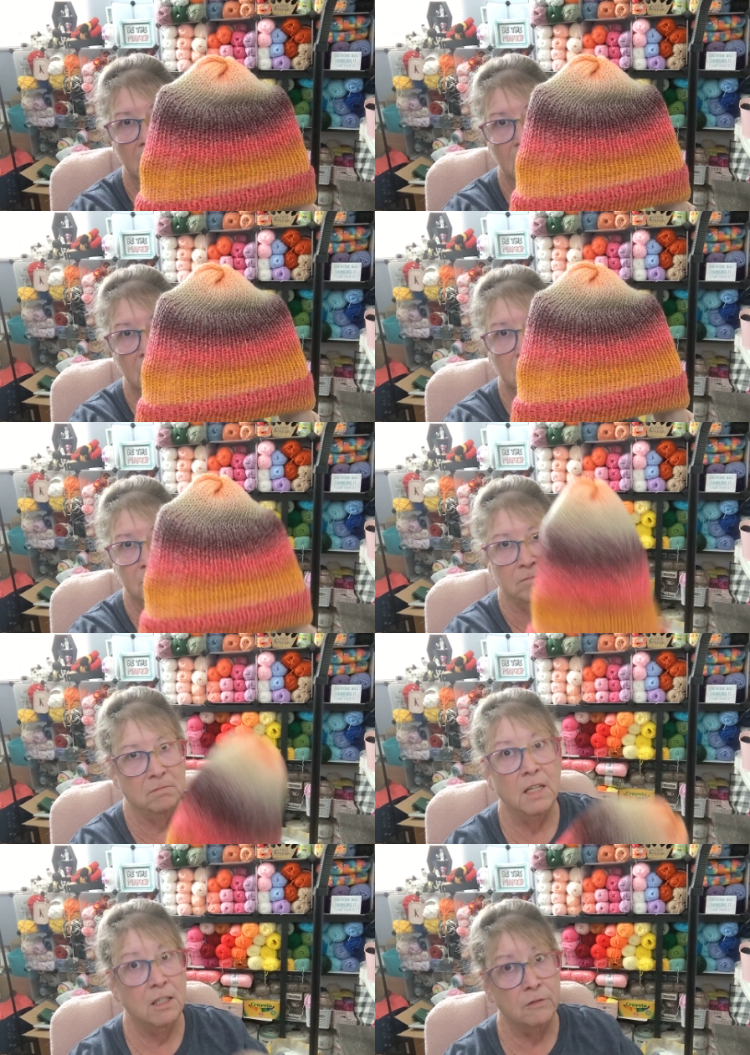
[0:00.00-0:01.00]
It'll,
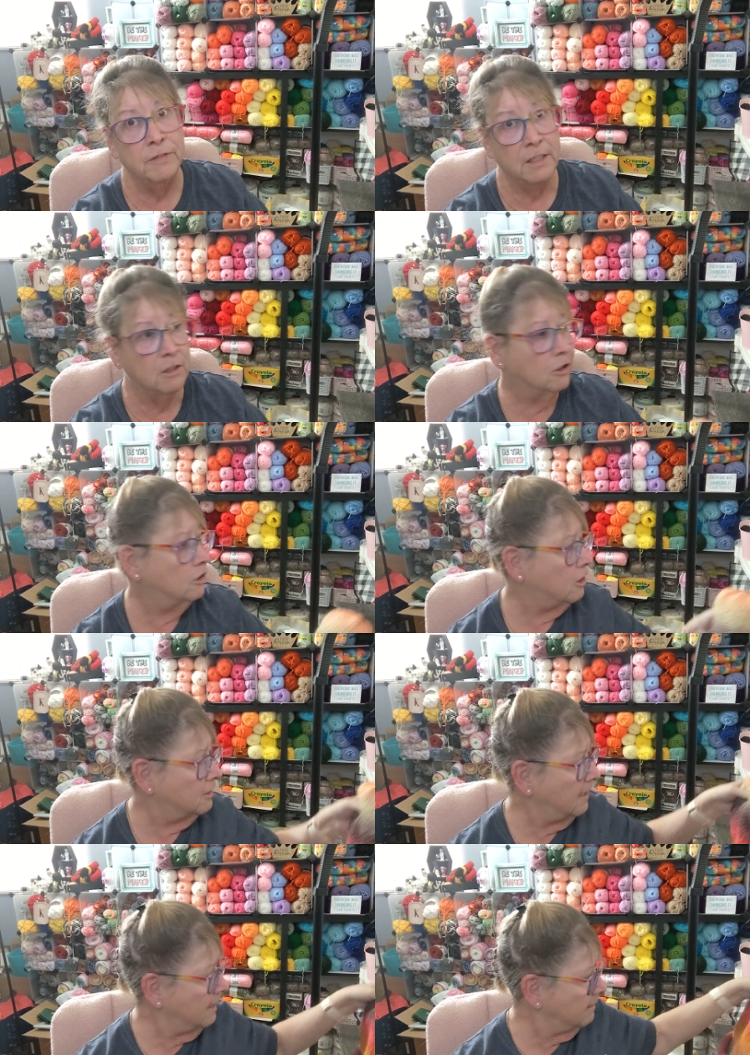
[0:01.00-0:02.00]
it'll fit an
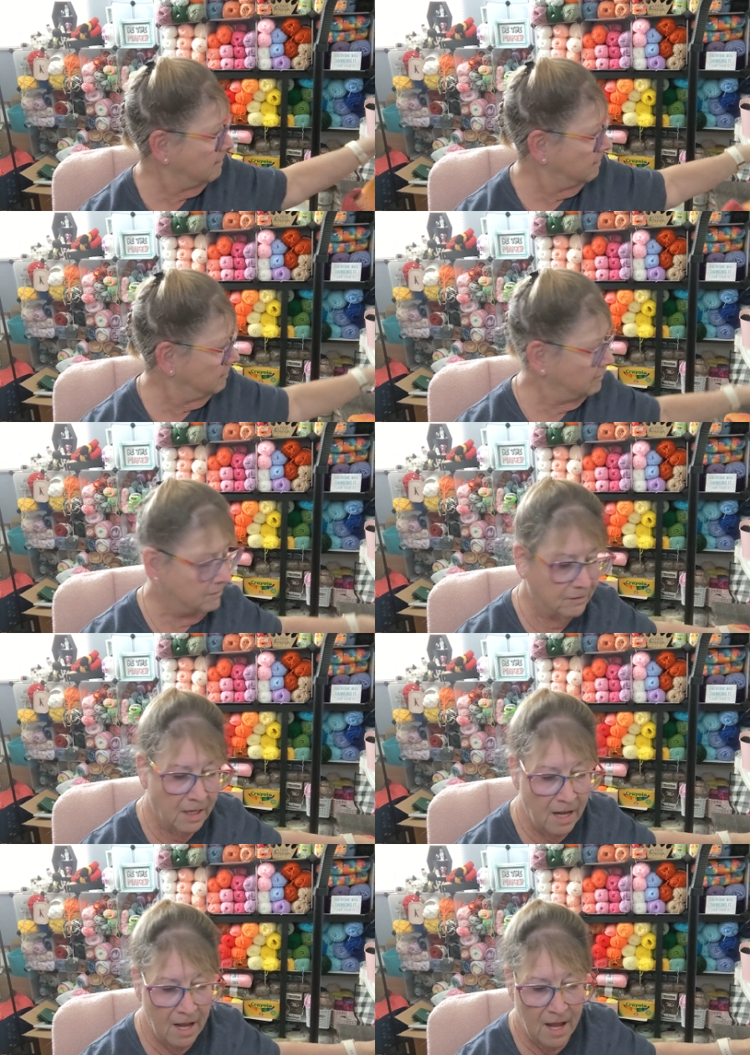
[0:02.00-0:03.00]
adult head.
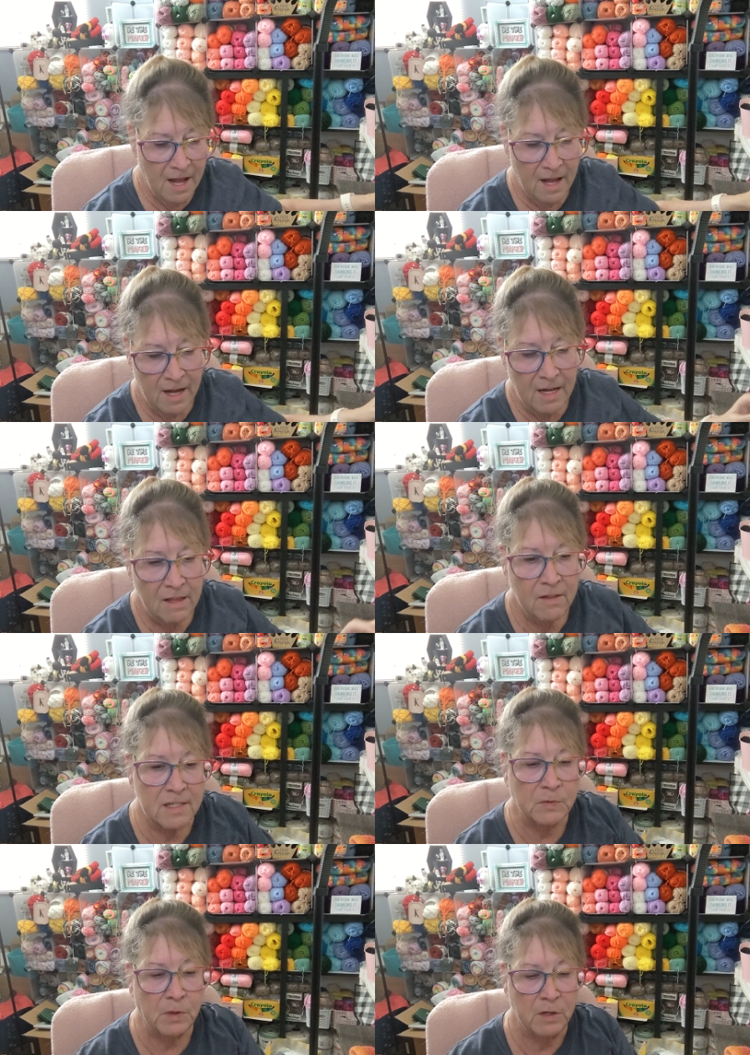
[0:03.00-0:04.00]

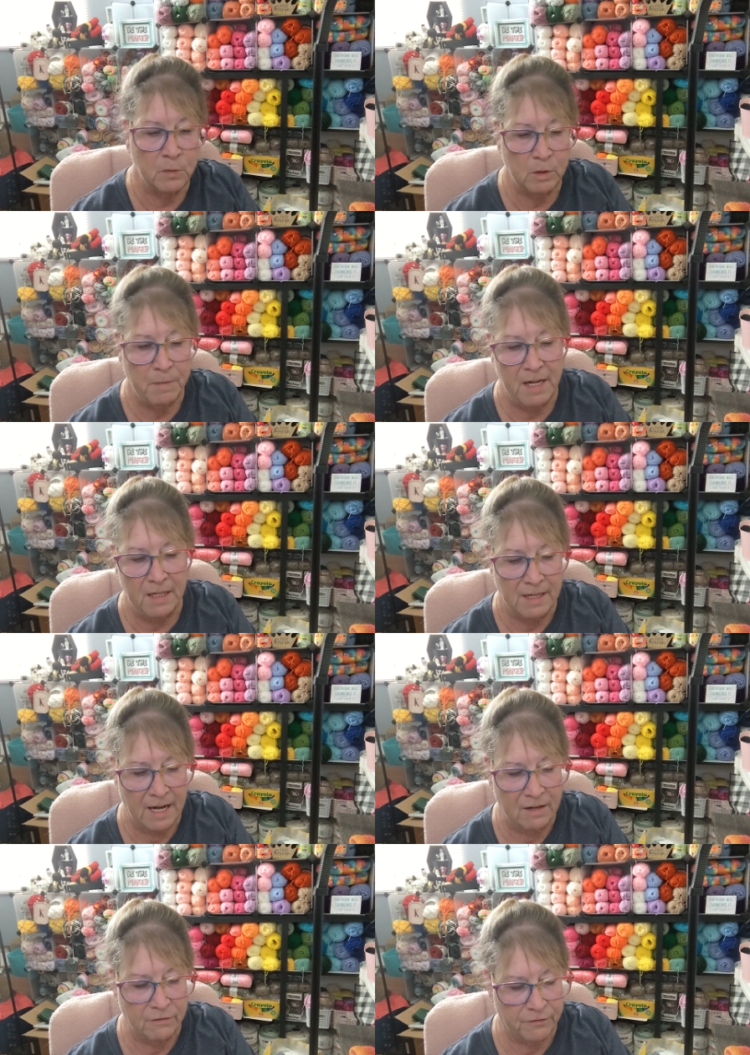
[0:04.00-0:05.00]
This one would be
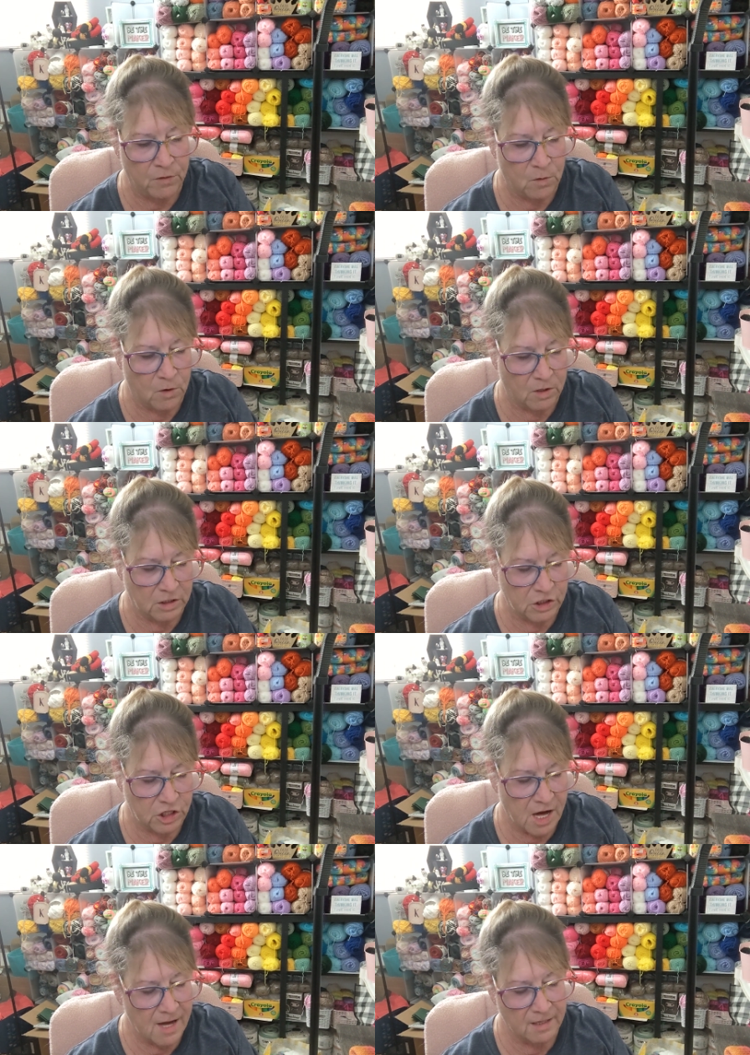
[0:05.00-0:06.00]
like for a
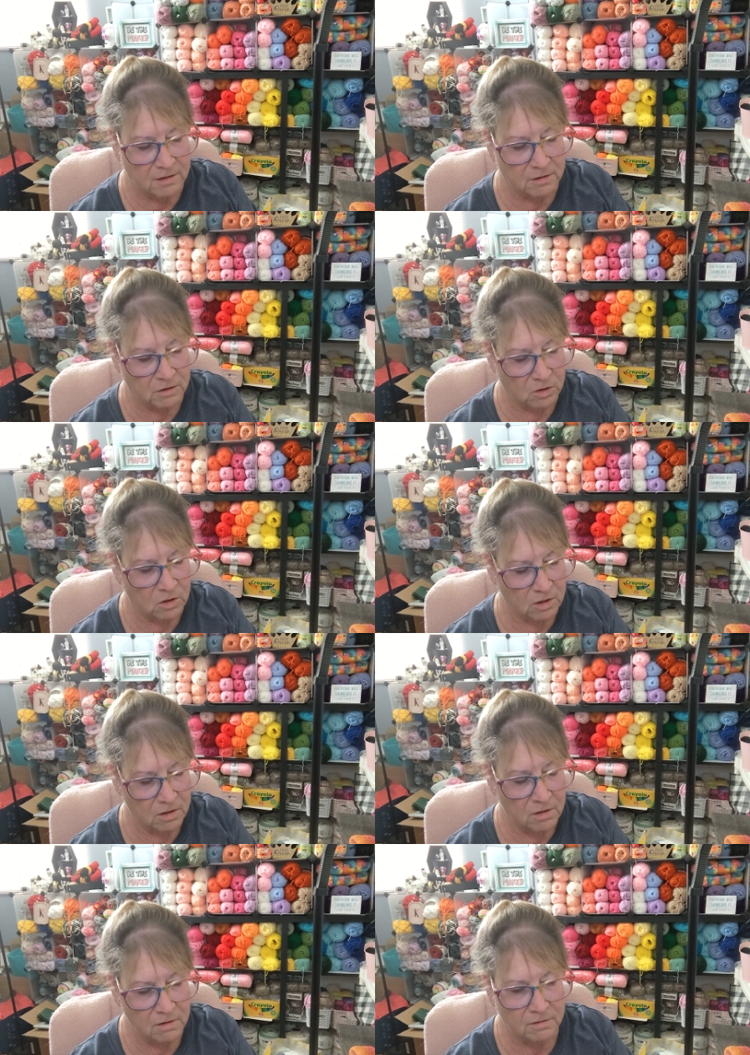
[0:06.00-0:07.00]
child or